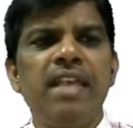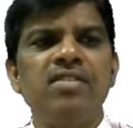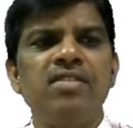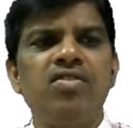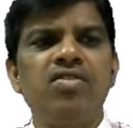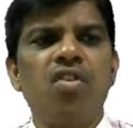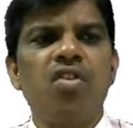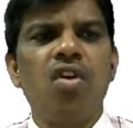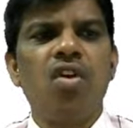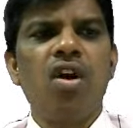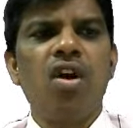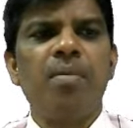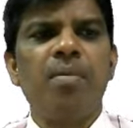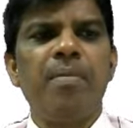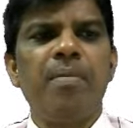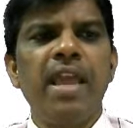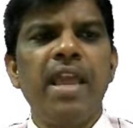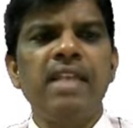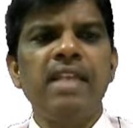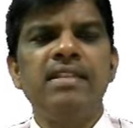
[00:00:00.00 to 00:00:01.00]
strong
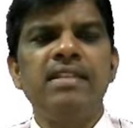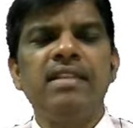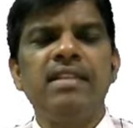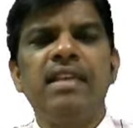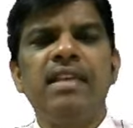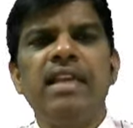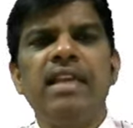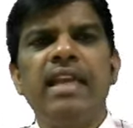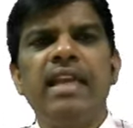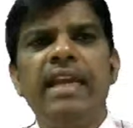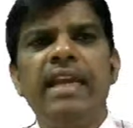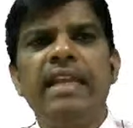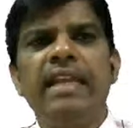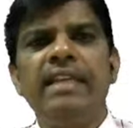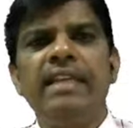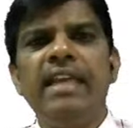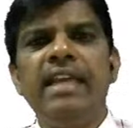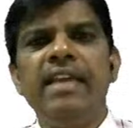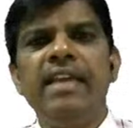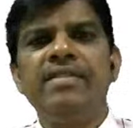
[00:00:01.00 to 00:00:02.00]
base, it
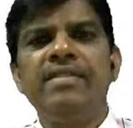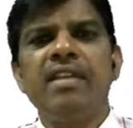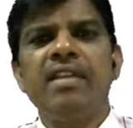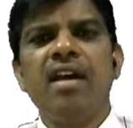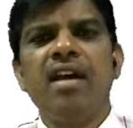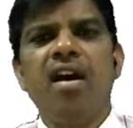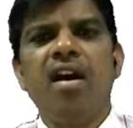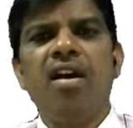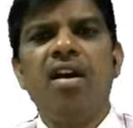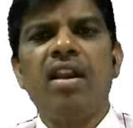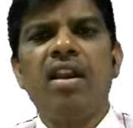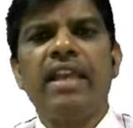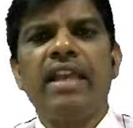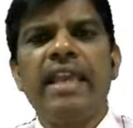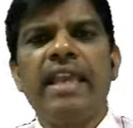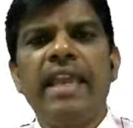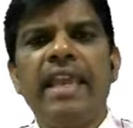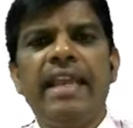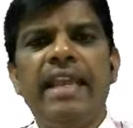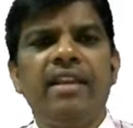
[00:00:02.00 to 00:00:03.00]
gives
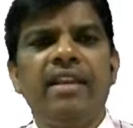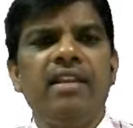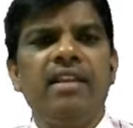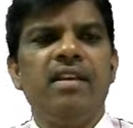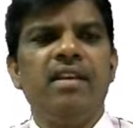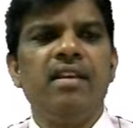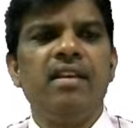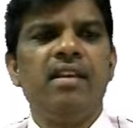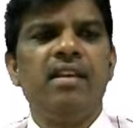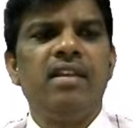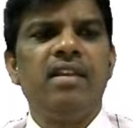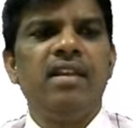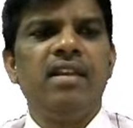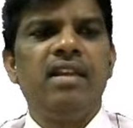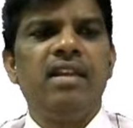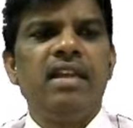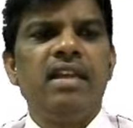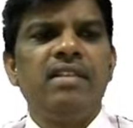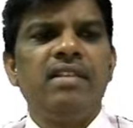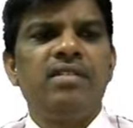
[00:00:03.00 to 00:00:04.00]
alkene.
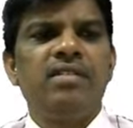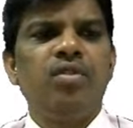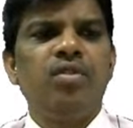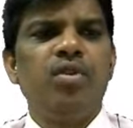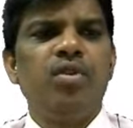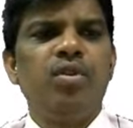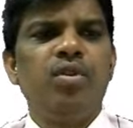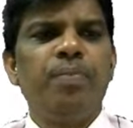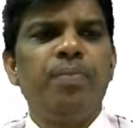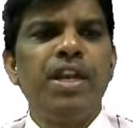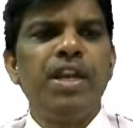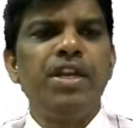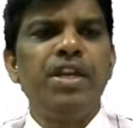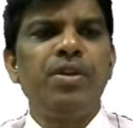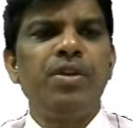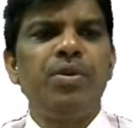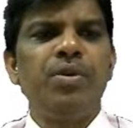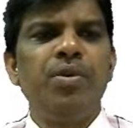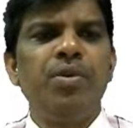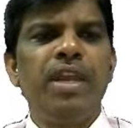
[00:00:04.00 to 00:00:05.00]
So
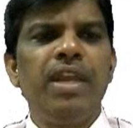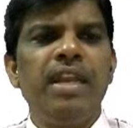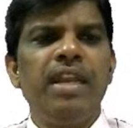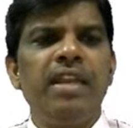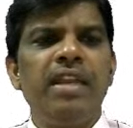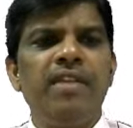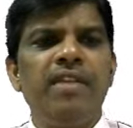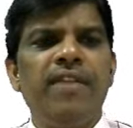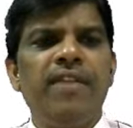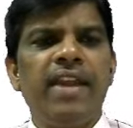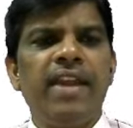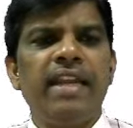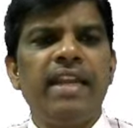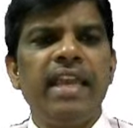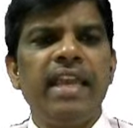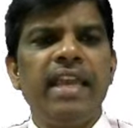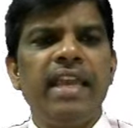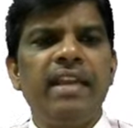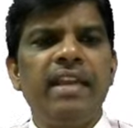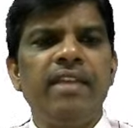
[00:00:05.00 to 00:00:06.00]
pent-2-ene, if I
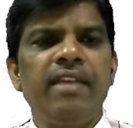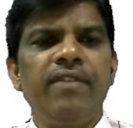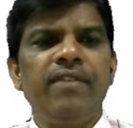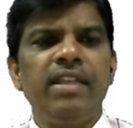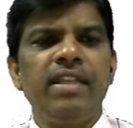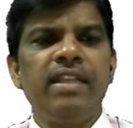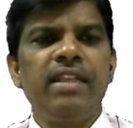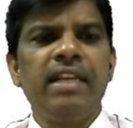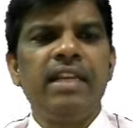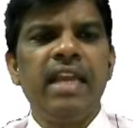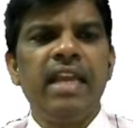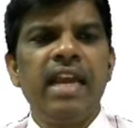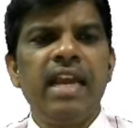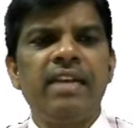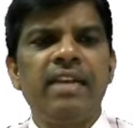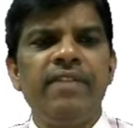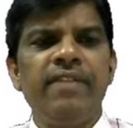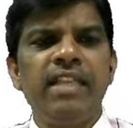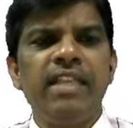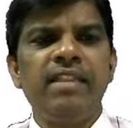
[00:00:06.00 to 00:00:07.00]
react
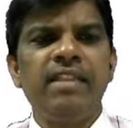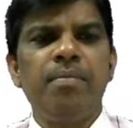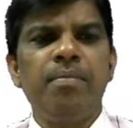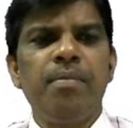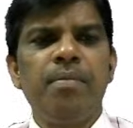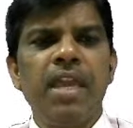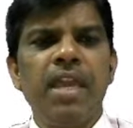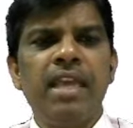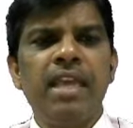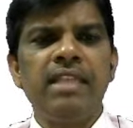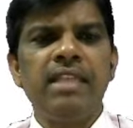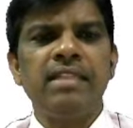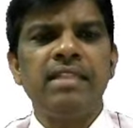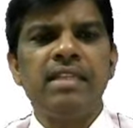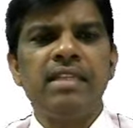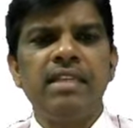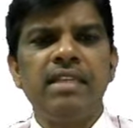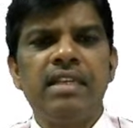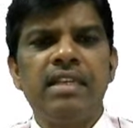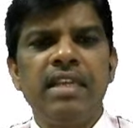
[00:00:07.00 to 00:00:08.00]
with base,
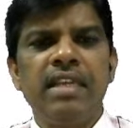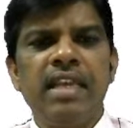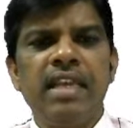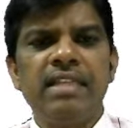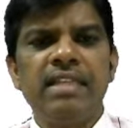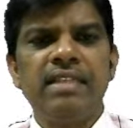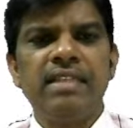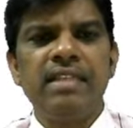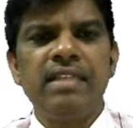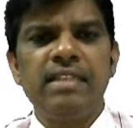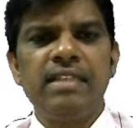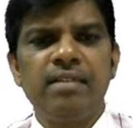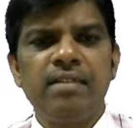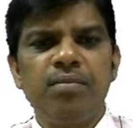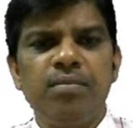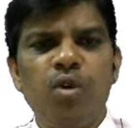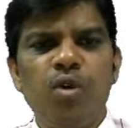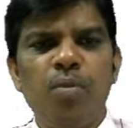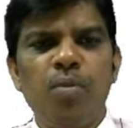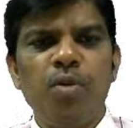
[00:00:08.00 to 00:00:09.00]
yes, this is
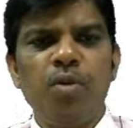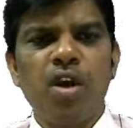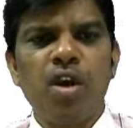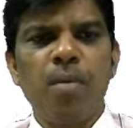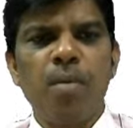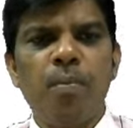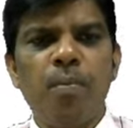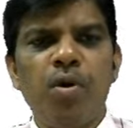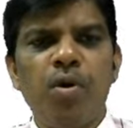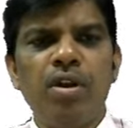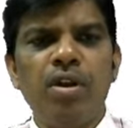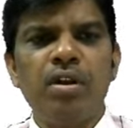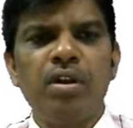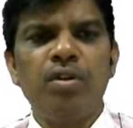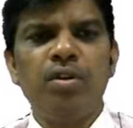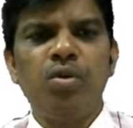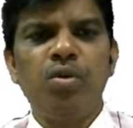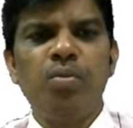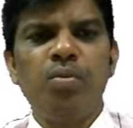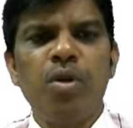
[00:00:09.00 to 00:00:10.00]
bromo compound,
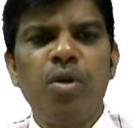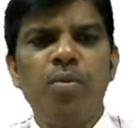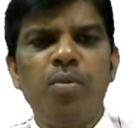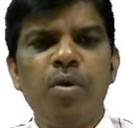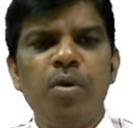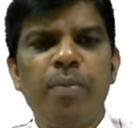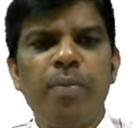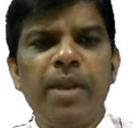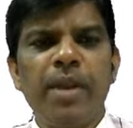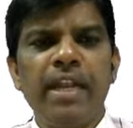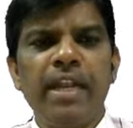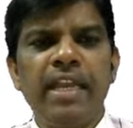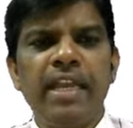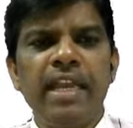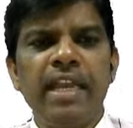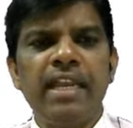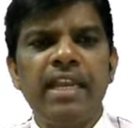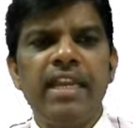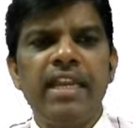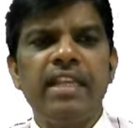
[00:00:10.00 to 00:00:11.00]

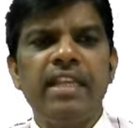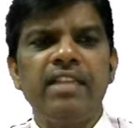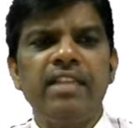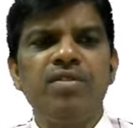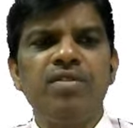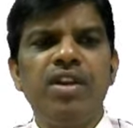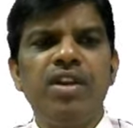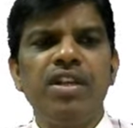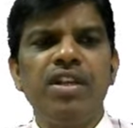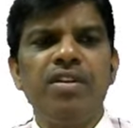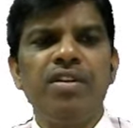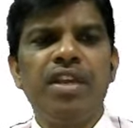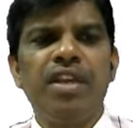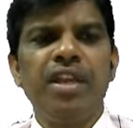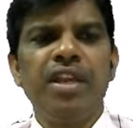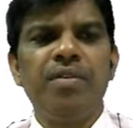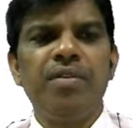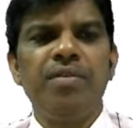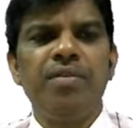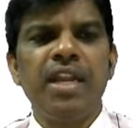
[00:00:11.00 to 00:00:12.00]
2-bromopentane, it is going to
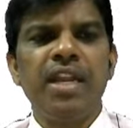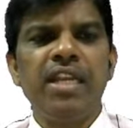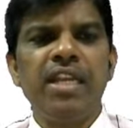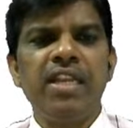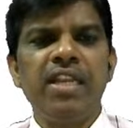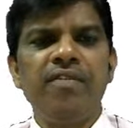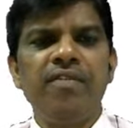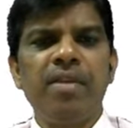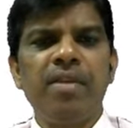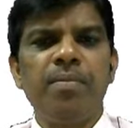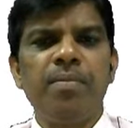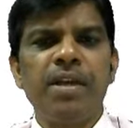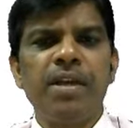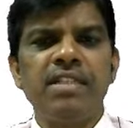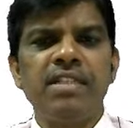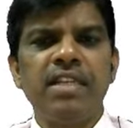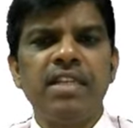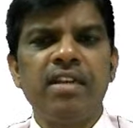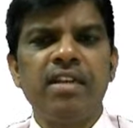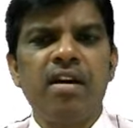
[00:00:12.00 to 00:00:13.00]
give
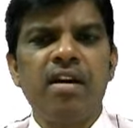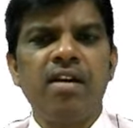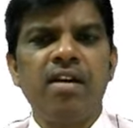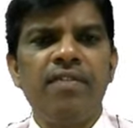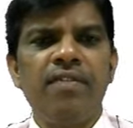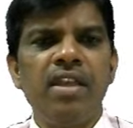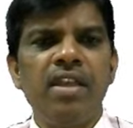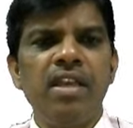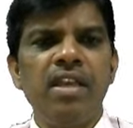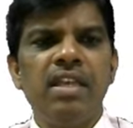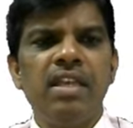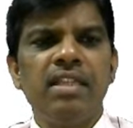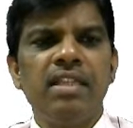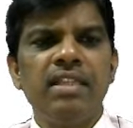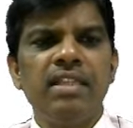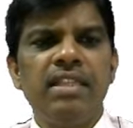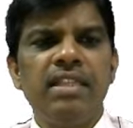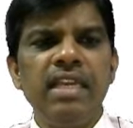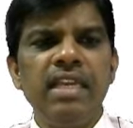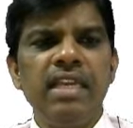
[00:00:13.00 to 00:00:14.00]
81% of
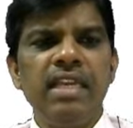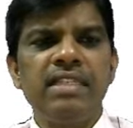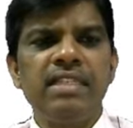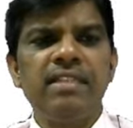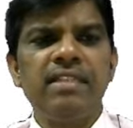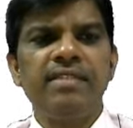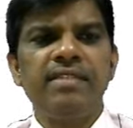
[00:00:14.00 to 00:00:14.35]
this